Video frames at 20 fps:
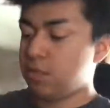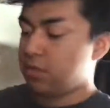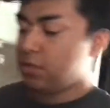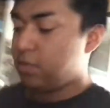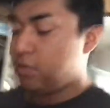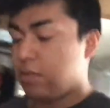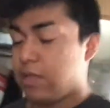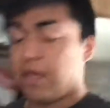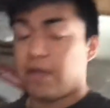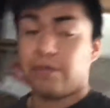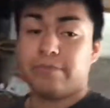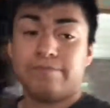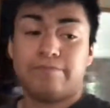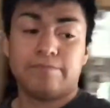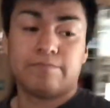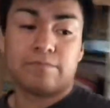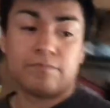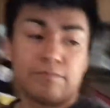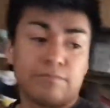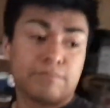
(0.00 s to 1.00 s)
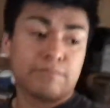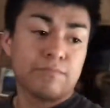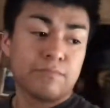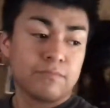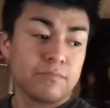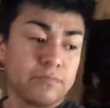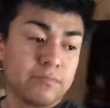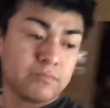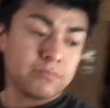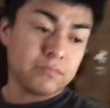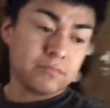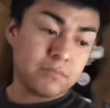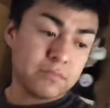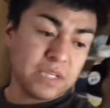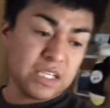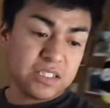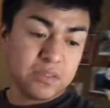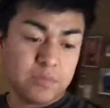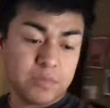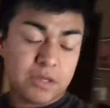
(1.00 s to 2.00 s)
So yeah,
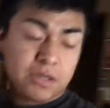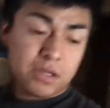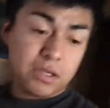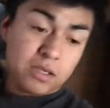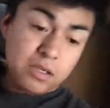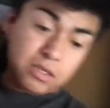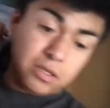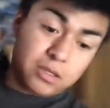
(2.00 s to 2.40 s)
that's about it.